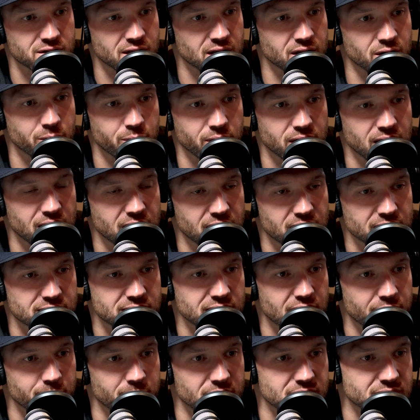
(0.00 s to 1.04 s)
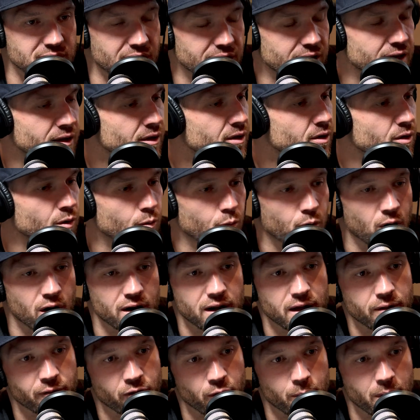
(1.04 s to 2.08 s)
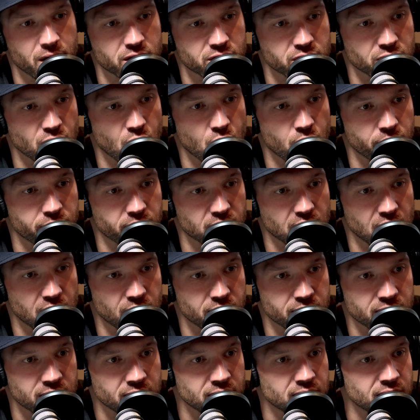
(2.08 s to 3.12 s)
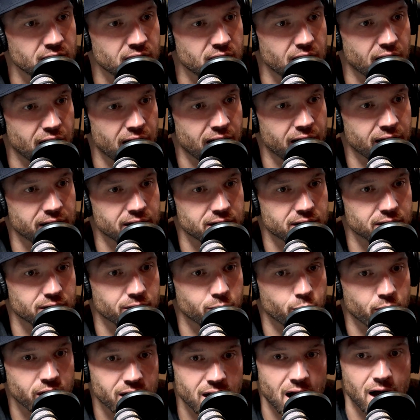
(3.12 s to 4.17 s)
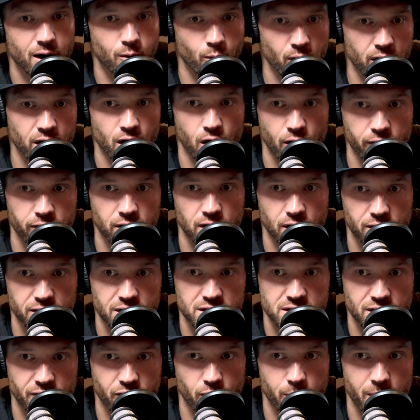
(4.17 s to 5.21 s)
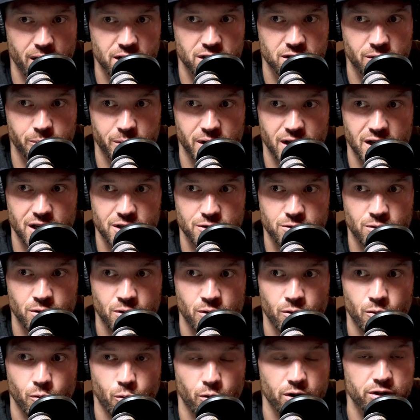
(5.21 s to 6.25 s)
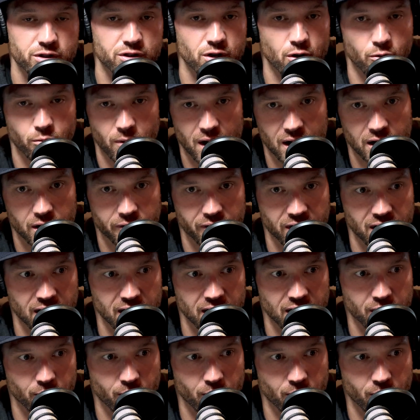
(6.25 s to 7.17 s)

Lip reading: said in the beginning of the segment, it's like we're on information overload, and we kind of want to overload this information because we're so relevant in